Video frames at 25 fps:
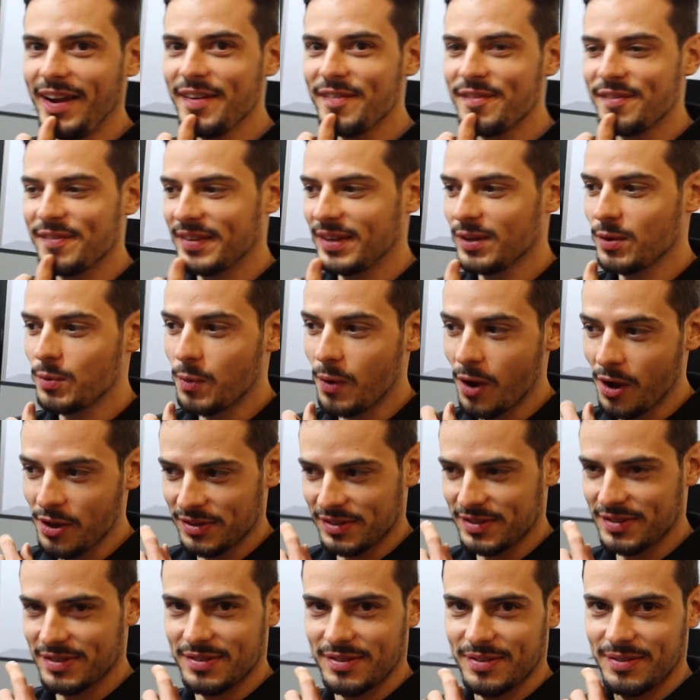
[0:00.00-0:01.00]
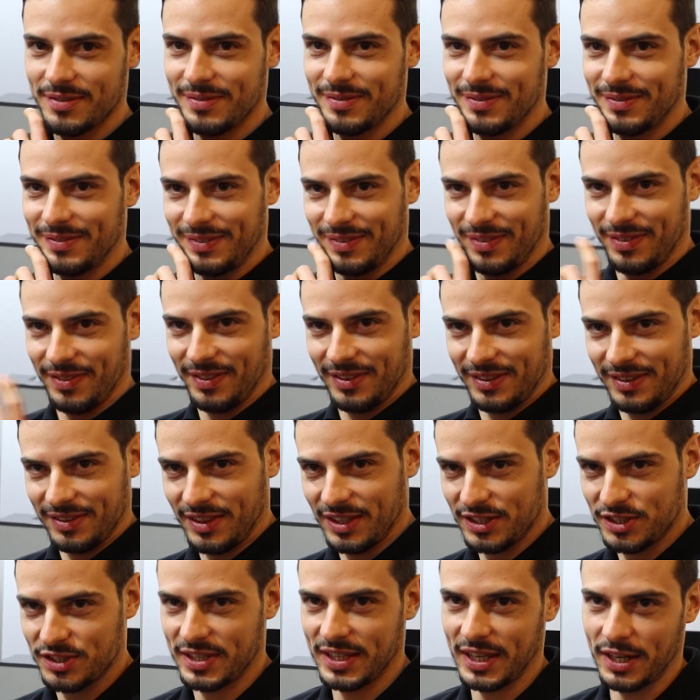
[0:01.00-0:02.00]
if you want
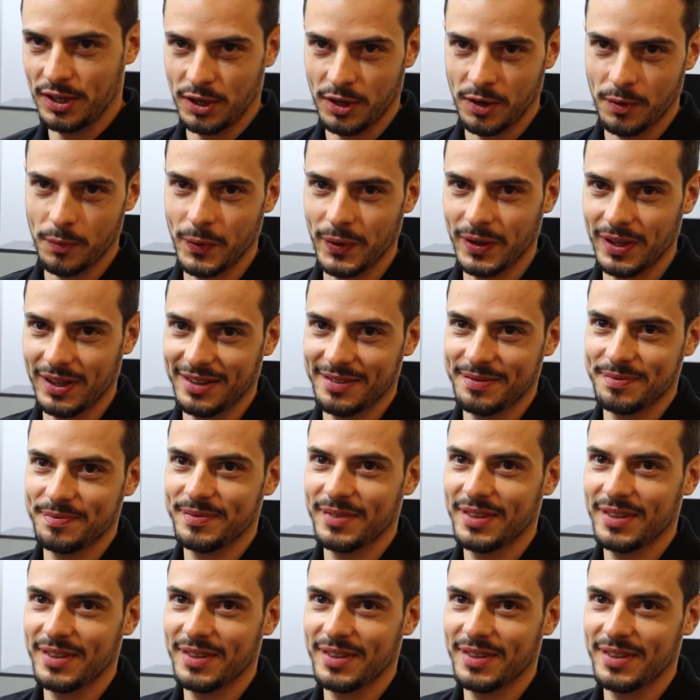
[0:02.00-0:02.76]
the steering wheel